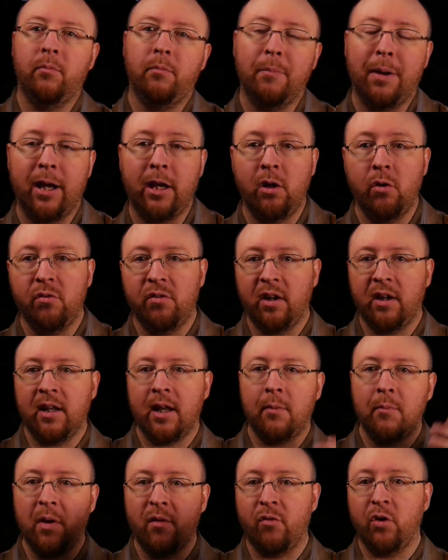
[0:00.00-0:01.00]
by using
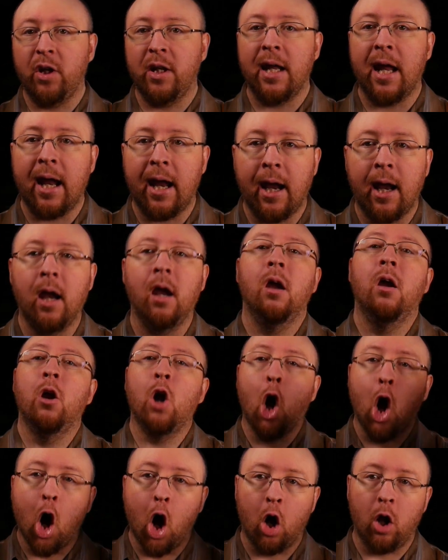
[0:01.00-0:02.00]
them every day,
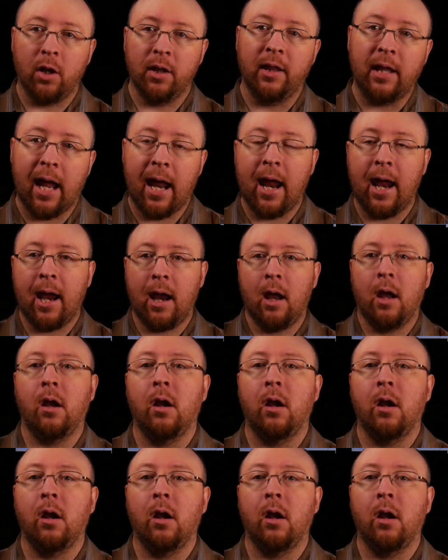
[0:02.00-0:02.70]
all day.